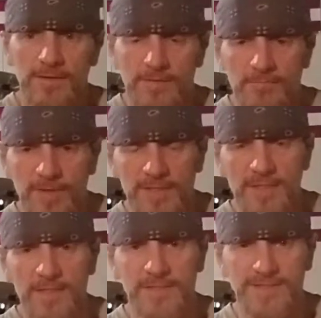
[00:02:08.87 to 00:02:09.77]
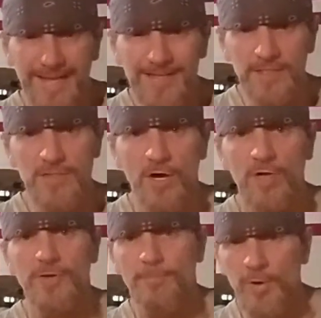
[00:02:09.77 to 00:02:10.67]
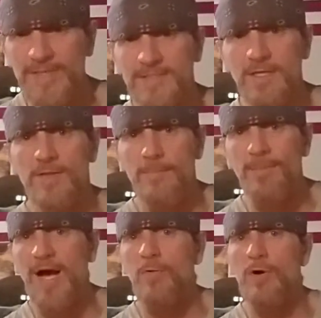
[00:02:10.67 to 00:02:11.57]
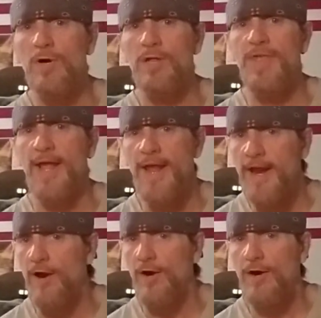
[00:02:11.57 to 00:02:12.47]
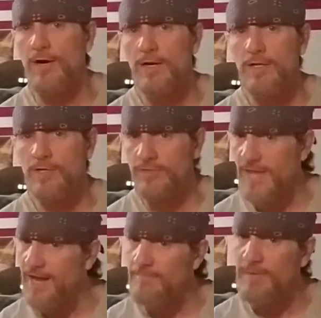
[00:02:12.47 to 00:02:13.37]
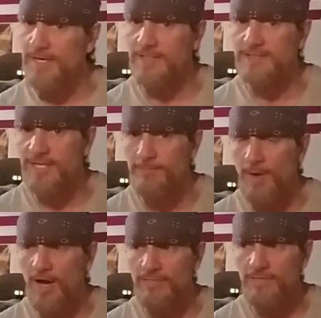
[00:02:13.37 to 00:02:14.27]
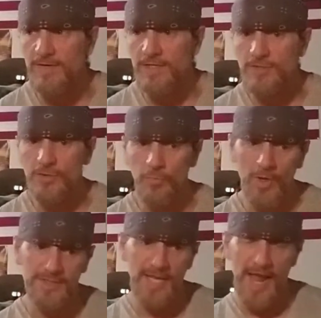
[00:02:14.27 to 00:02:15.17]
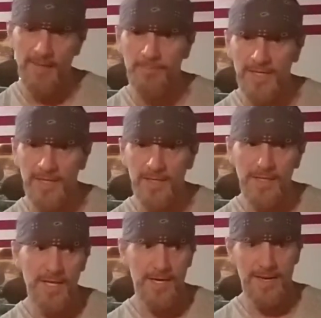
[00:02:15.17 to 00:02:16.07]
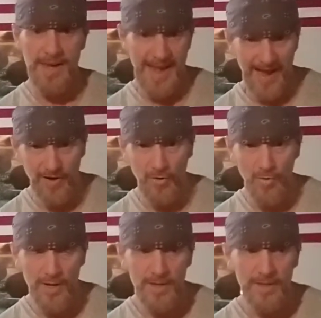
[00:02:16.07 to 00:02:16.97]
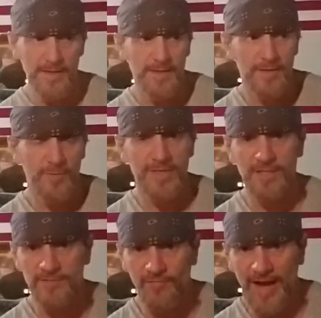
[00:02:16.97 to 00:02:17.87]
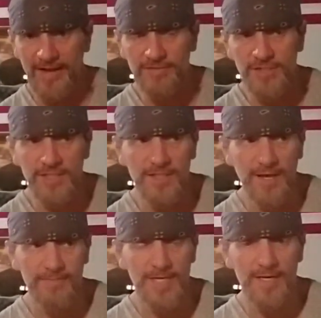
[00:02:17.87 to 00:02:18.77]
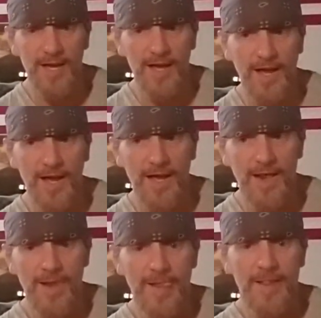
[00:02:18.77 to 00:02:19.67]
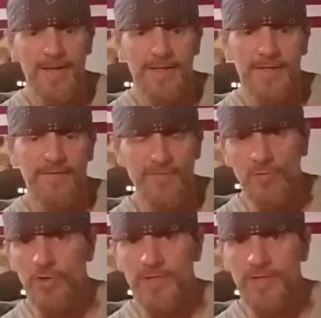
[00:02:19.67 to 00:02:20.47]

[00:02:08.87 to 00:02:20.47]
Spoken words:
But Satan is called the prince of the power of the air. Could that have been a tip-off to what's happening now with this 5G? I mean, if you look